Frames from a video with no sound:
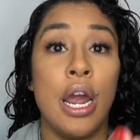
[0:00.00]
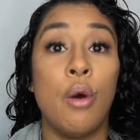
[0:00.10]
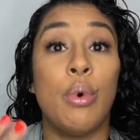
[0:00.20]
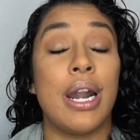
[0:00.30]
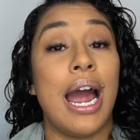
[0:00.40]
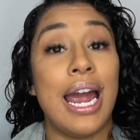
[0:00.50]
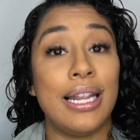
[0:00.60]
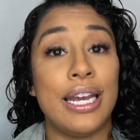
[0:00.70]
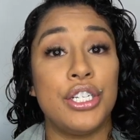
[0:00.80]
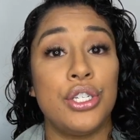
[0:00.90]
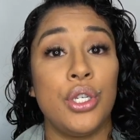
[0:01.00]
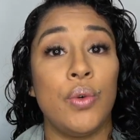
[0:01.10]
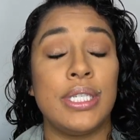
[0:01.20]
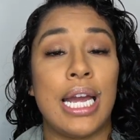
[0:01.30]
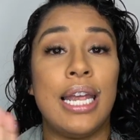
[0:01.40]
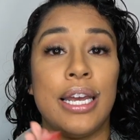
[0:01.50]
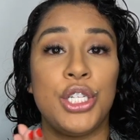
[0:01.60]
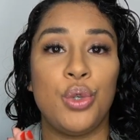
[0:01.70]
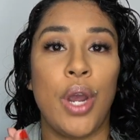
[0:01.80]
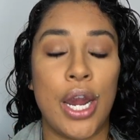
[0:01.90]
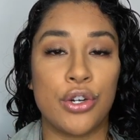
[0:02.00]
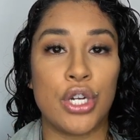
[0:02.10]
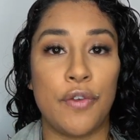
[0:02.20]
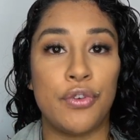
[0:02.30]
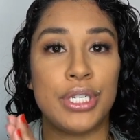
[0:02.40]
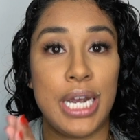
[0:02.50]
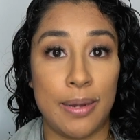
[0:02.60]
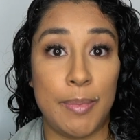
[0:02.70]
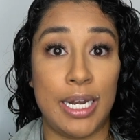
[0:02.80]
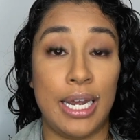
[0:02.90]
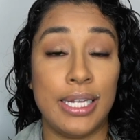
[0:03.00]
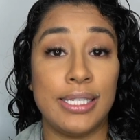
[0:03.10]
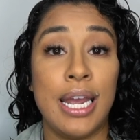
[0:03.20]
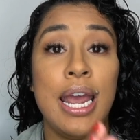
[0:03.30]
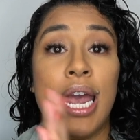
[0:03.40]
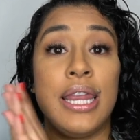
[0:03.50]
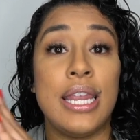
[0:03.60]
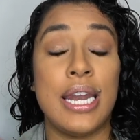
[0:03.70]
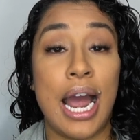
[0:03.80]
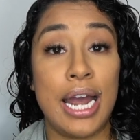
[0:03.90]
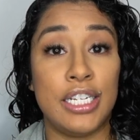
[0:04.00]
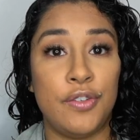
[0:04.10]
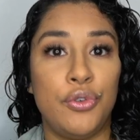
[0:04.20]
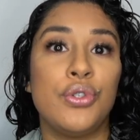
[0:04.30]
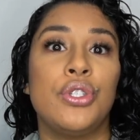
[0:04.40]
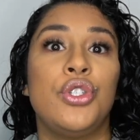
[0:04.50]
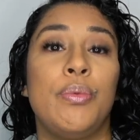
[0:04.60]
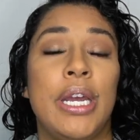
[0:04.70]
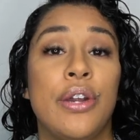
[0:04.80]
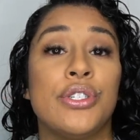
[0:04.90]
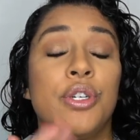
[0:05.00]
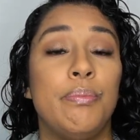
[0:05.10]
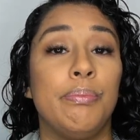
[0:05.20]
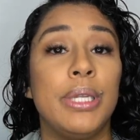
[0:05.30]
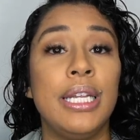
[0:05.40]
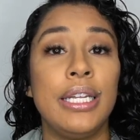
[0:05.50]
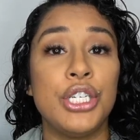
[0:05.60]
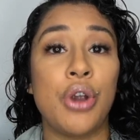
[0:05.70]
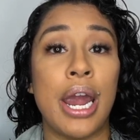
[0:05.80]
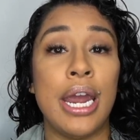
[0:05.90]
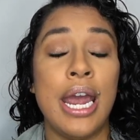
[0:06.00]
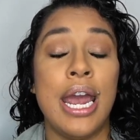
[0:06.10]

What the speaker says: What I like to do is I like to air dry for 10 minutes and then I diffuse until my hair is completely dry.